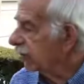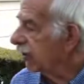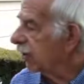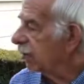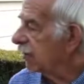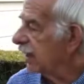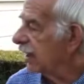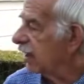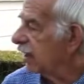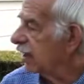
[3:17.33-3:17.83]

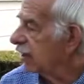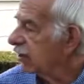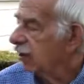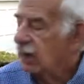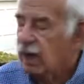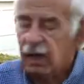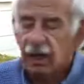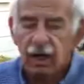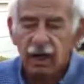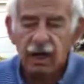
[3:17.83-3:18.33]
Romeo.
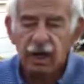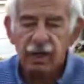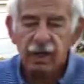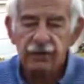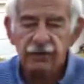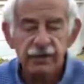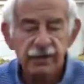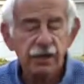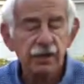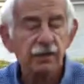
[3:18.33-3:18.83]
Uh,
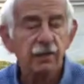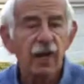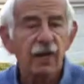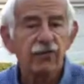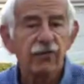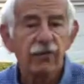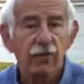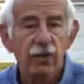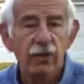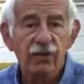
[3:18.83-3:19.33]
this is my
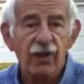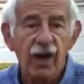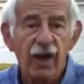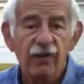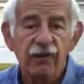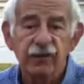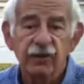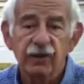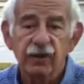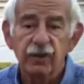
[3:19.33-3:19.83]
fourth
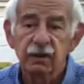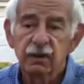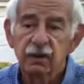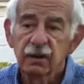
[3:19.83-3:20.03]
Alfa,